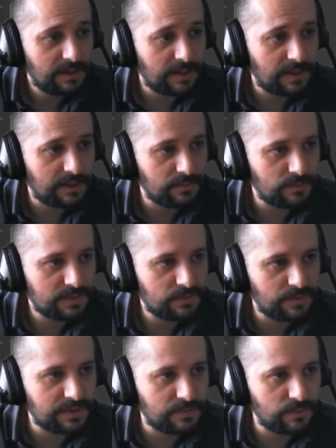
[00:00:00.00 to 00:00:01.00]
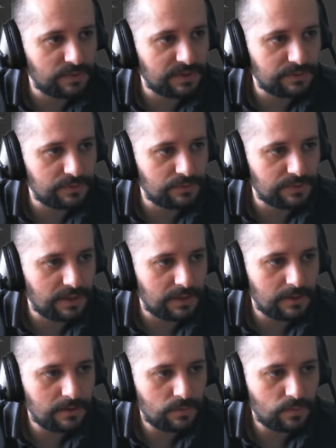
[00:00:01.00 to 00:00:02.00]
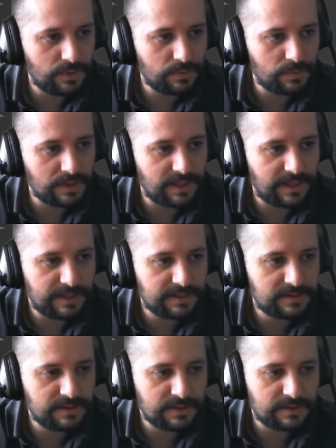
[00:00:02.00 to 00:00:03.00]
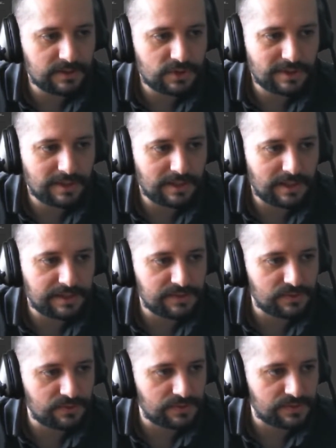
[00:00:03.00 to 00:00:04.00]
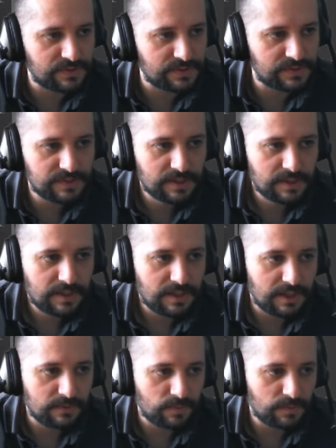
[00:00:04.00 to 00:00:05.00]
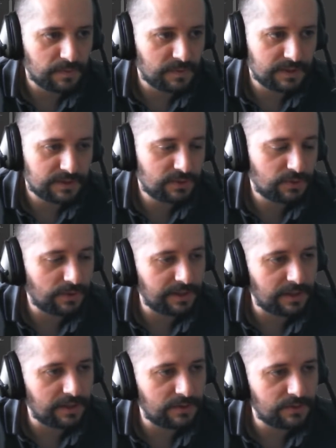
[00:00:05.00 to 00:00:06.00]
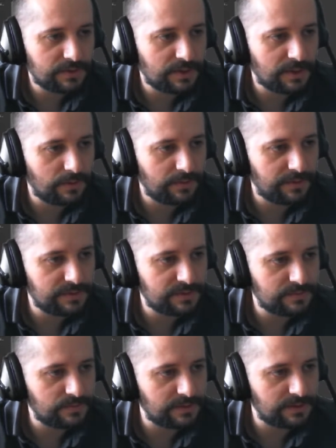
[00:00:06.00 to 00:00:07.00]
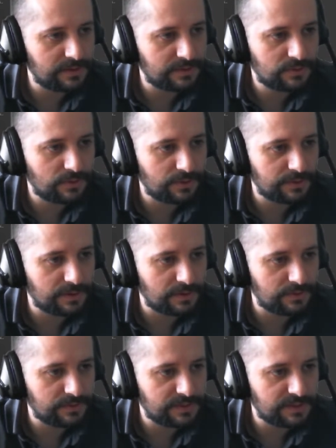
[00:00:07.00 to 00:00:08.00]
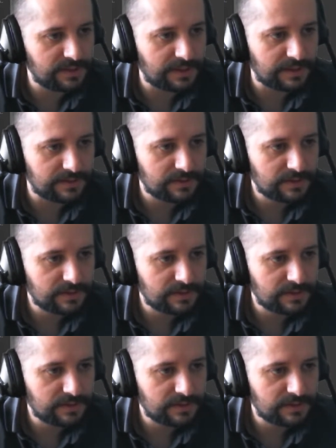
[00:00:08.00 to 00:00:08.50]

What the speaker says: And what we will do now, we will add additional light sources, and we will try out how this will turn out in the end.